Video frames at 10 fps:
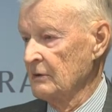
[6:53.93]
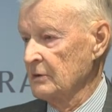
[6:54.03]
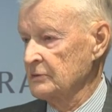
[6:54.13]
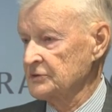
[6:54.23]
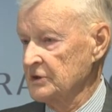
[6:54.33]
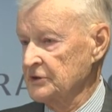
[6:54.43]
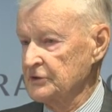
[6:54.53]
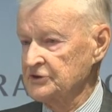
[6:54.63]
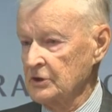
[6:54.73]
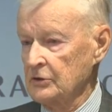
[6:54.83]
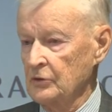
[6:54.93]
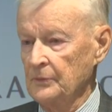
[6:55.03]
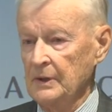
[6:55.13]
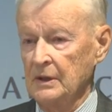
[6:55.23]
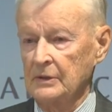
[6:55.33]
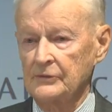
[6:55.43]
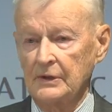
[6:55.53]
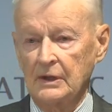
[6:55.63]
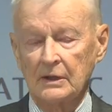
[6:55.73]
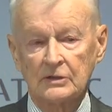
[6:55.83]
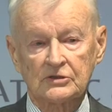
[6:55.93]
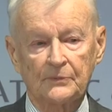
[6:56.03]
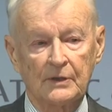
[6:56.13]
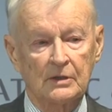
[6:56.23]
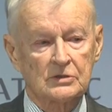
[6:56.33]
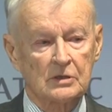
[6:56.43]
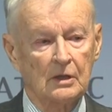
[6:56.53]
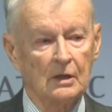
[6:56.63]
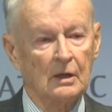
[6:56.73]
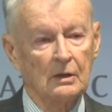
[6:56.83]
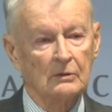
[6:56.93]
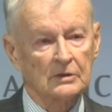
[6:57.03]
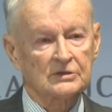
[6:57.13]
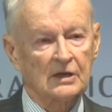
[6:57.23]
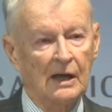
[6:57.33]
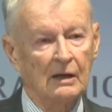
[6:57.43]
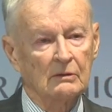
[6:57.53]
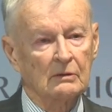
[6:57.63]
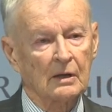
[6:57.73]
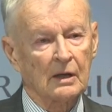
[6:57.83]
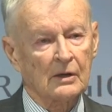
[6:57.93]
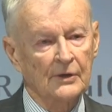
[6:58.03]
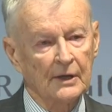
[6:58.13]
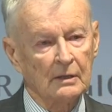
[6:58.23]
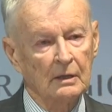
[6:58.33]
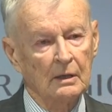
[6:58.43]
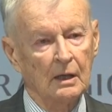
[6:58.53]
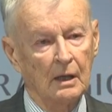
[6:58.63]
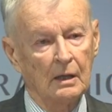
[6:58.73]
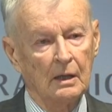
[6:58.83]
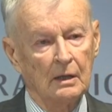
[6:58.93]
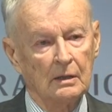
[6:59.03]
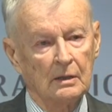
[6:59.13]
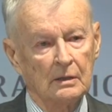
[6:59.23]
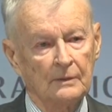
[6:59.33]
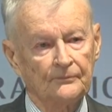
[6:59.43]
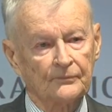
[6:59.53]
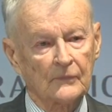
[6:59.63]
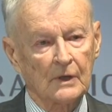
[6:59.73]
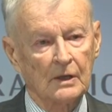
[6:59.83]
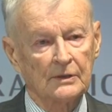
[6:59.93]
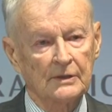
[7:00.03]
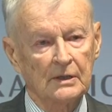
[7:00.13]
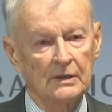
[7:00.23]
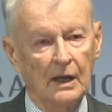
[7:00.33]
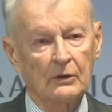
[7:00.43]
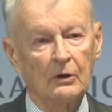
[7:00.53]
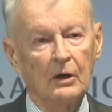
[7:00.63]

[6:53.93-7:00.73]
What was interesting to me in reading that speech was how critical, indeed how